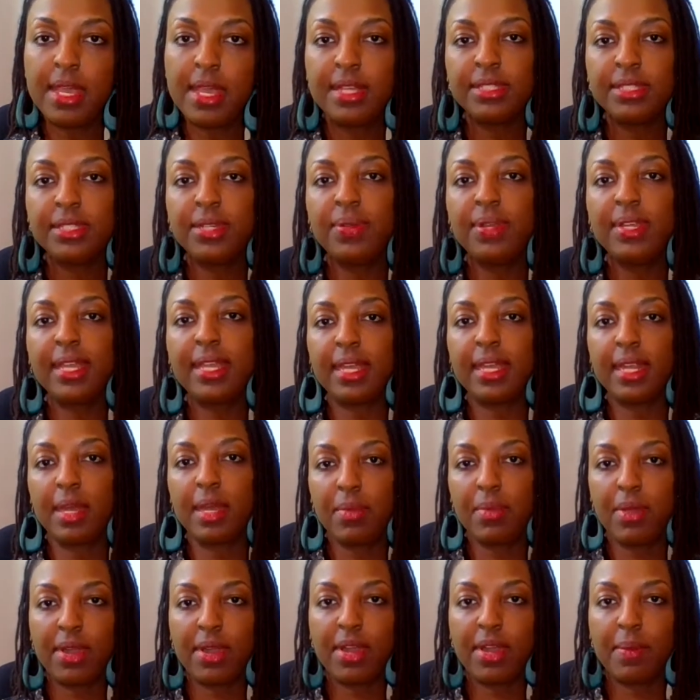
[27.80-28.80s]
So again, I'm
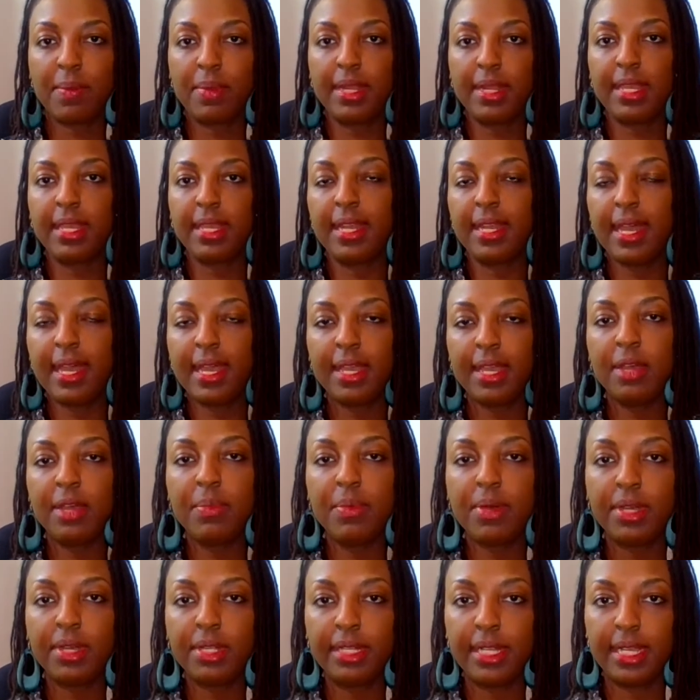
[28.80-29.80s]
Harmony, and I help
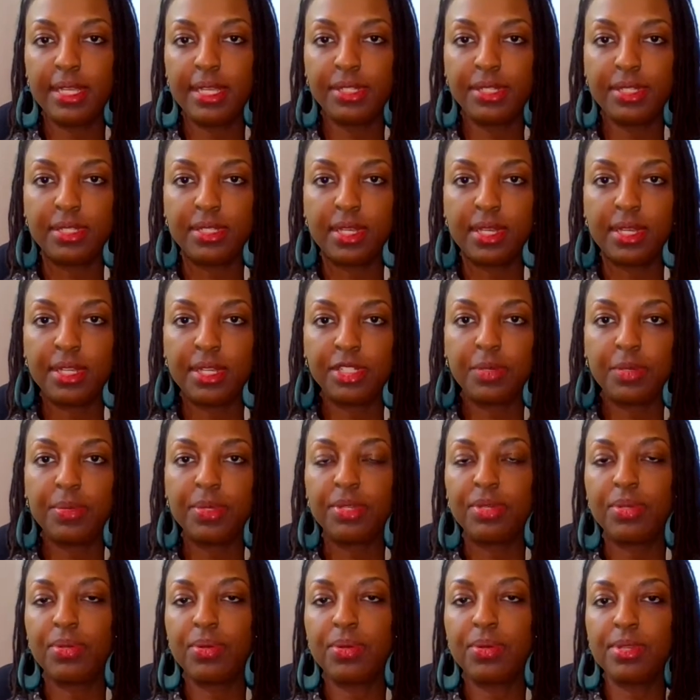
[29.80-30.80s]
audacious
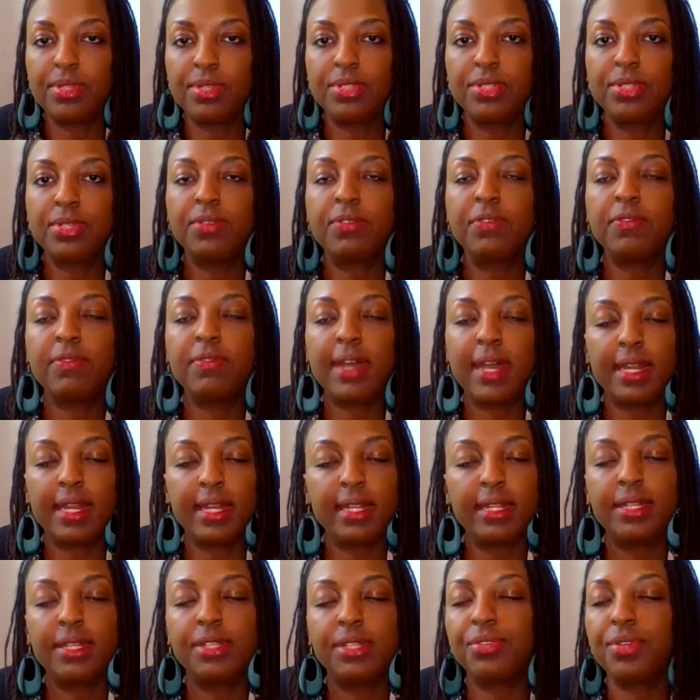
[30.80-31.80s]
entrepreneurs to
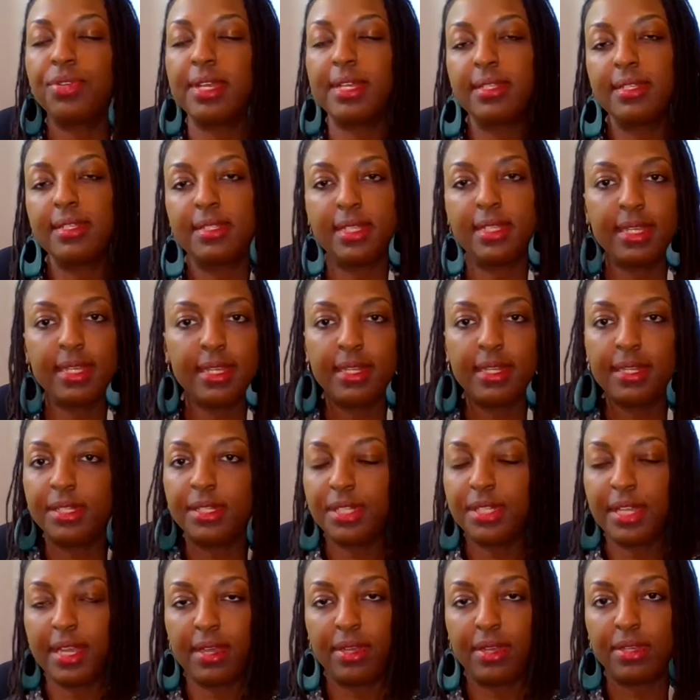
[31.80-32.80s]
finally transcend
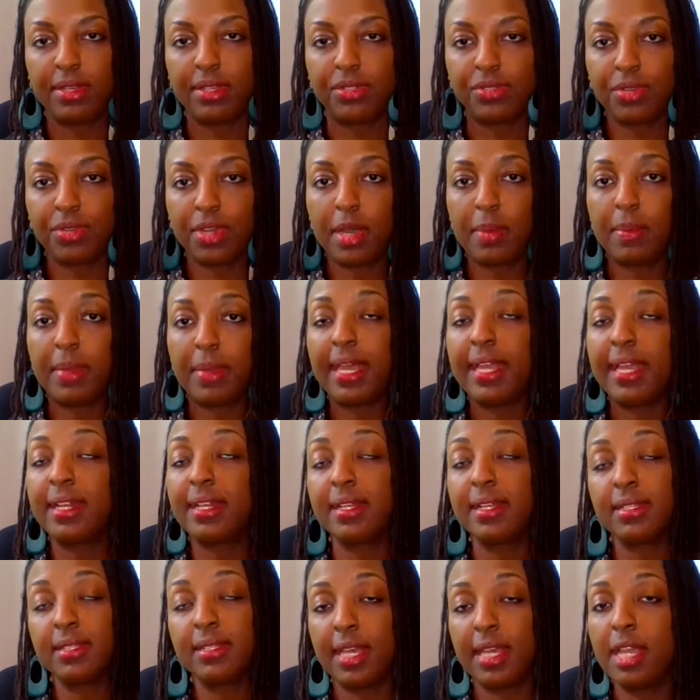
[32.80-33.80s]
childhood trauma and
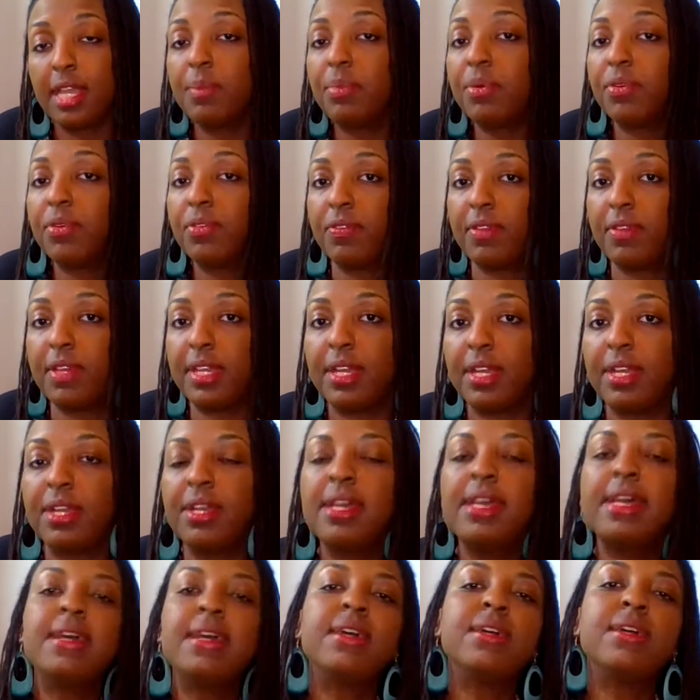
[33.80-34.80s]
disable fear
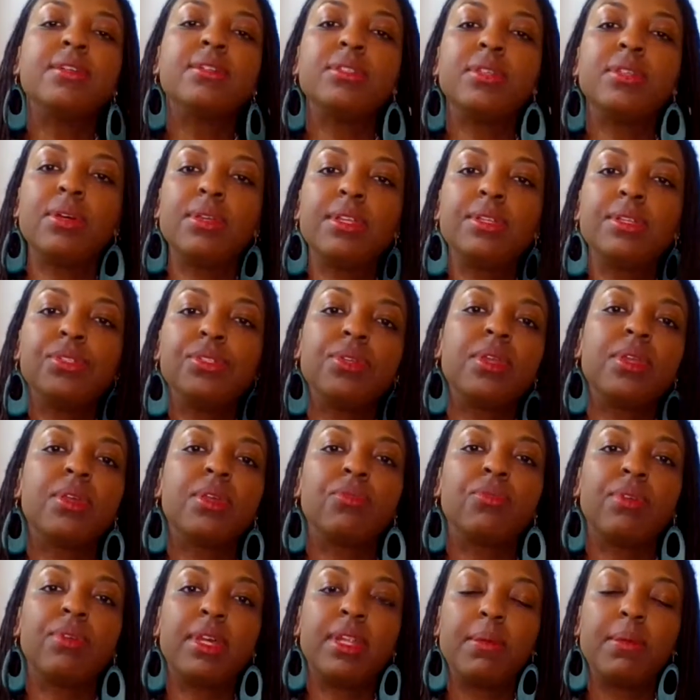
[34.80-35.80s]
so that you can
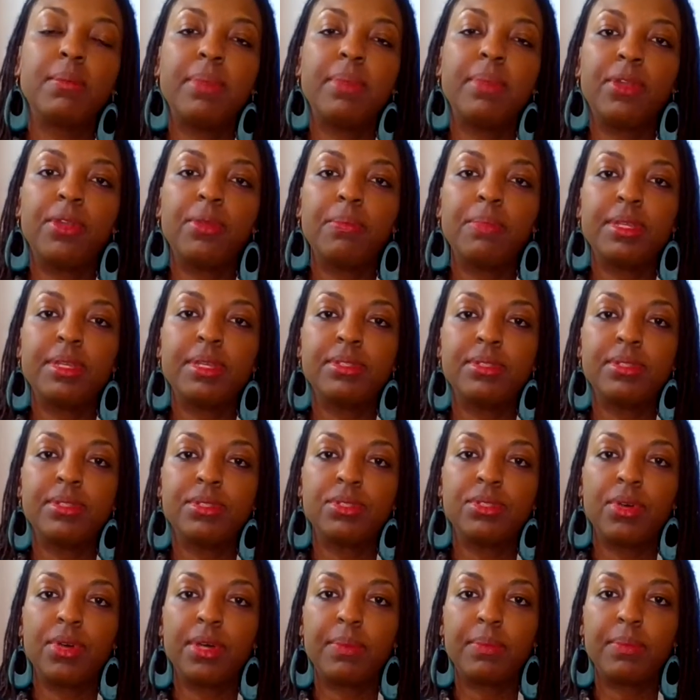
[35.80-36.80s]
run a better business
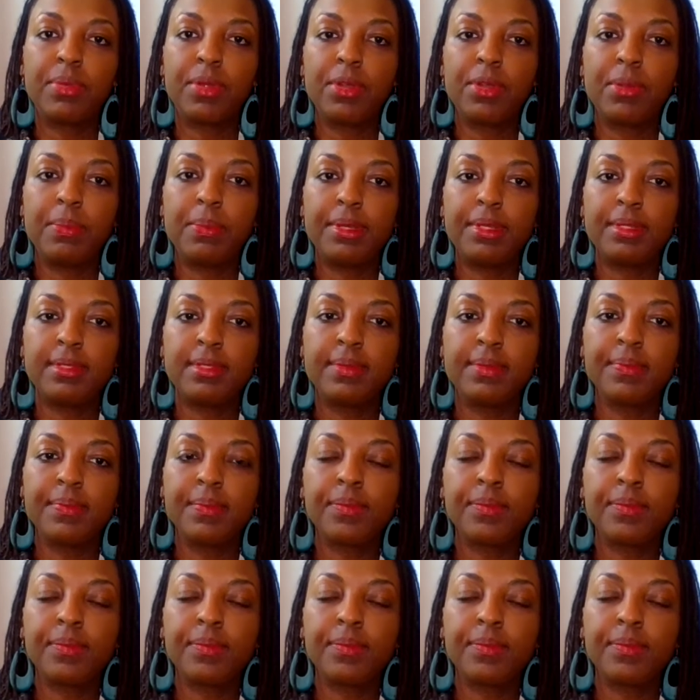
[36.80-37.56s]
on purpose.